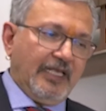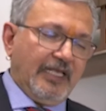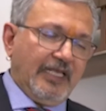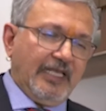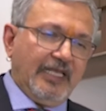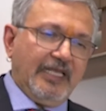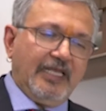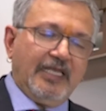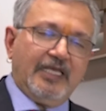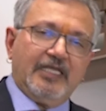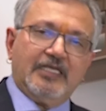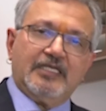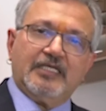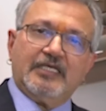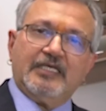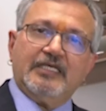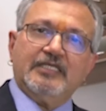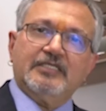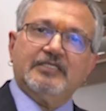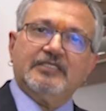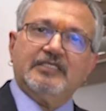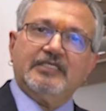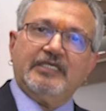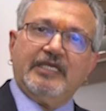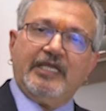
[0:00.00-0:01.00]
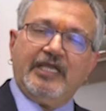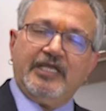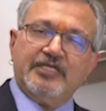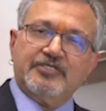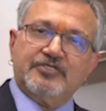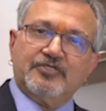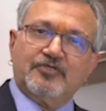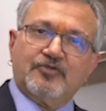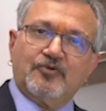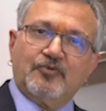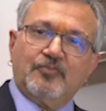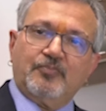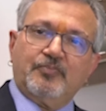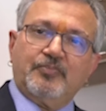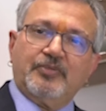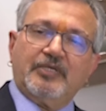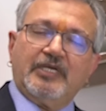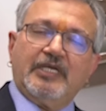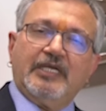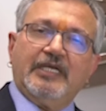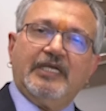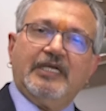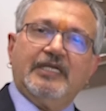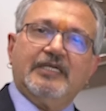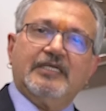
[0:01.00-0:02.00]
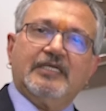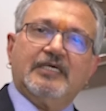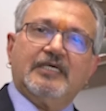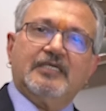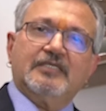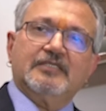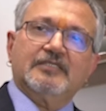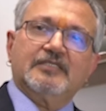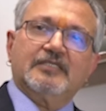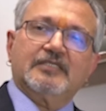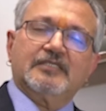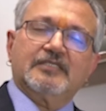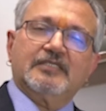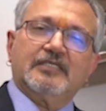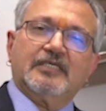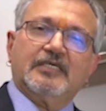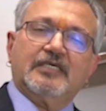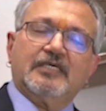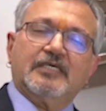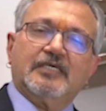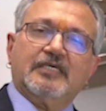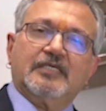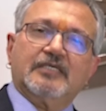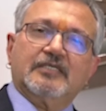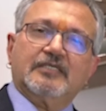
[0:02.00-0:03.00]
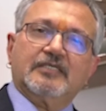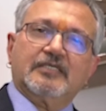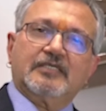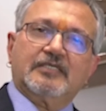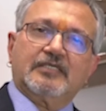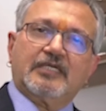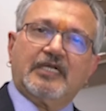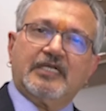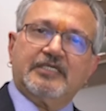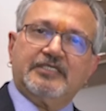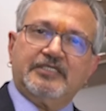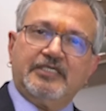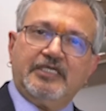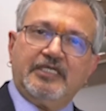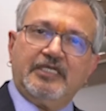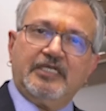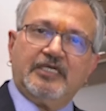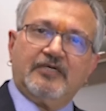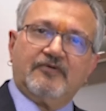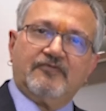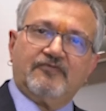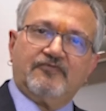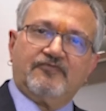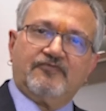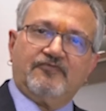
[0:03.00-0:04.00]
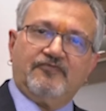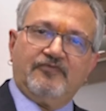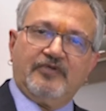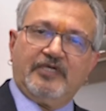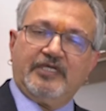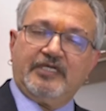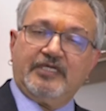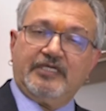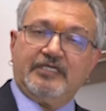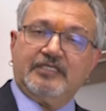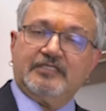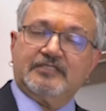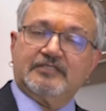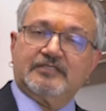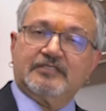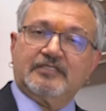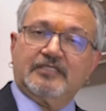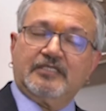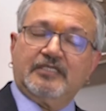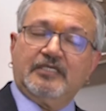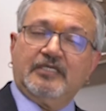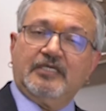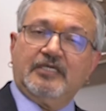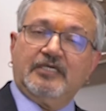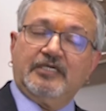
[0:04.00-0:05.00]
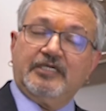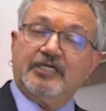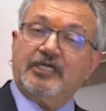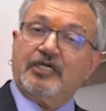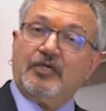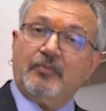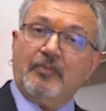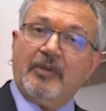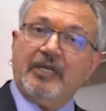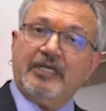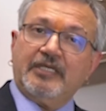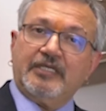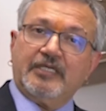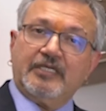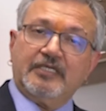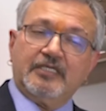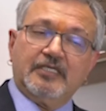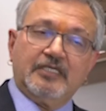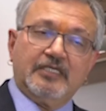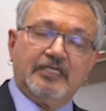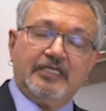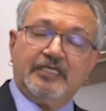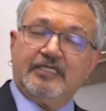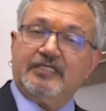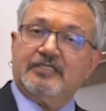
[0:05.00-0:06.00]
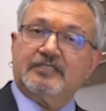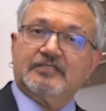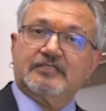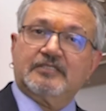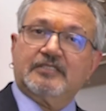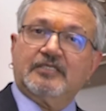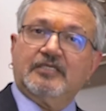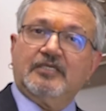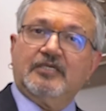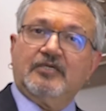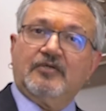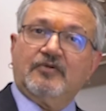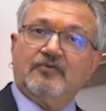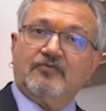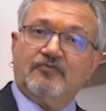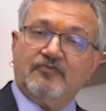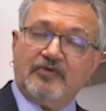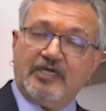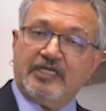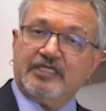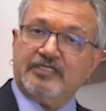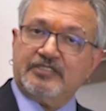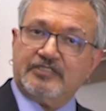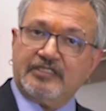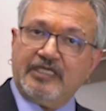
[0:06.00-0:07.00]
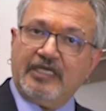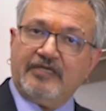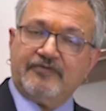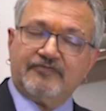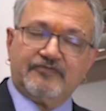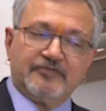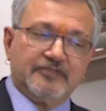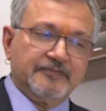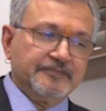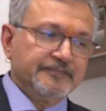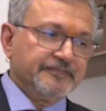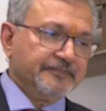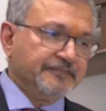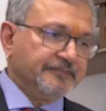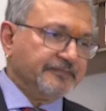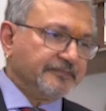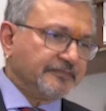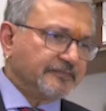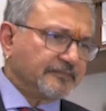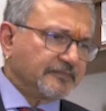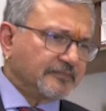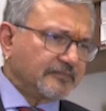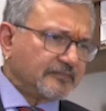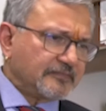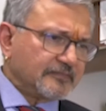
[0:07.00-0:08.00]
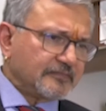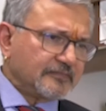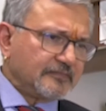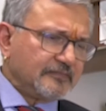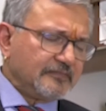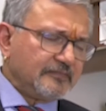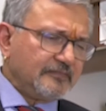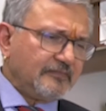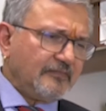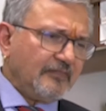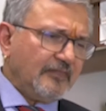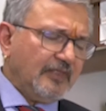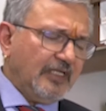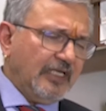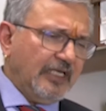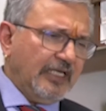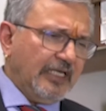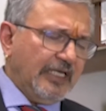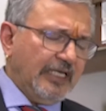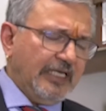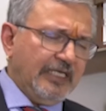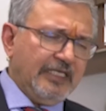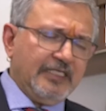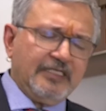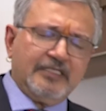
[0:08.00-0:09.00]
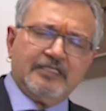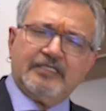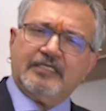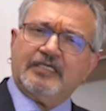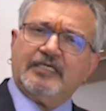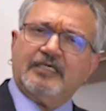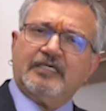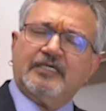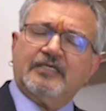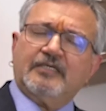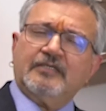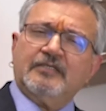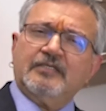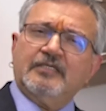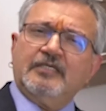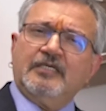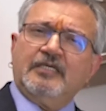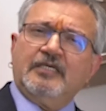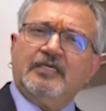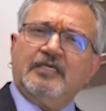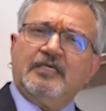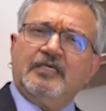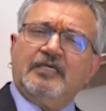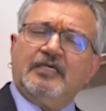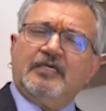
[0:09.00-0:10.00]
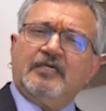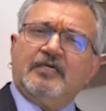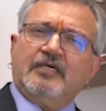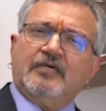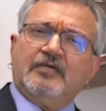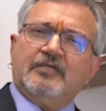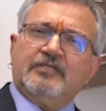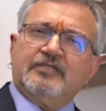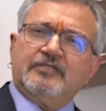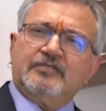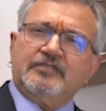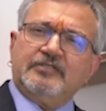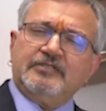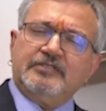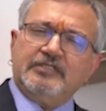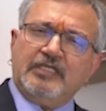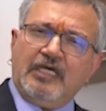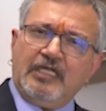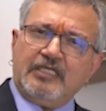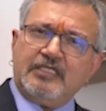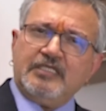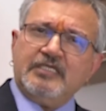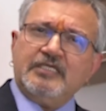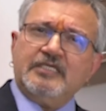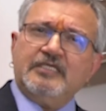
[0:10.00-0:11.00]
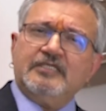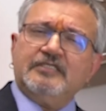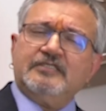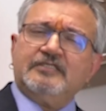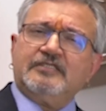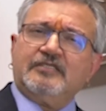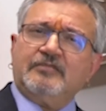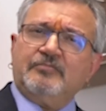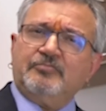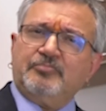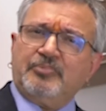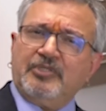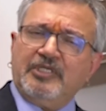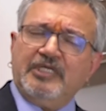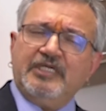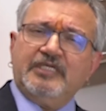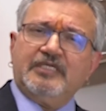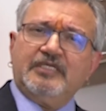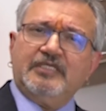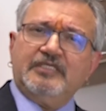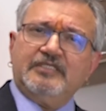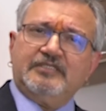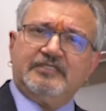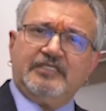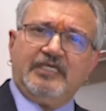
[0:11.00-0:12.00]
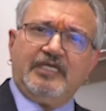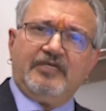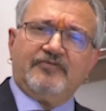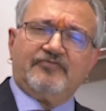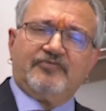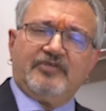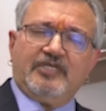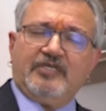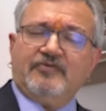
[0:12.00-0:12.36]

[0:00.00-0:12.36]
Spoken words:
And in the age group and under the criteria where it is recommended, it is very safe. And Nothing is completely safe.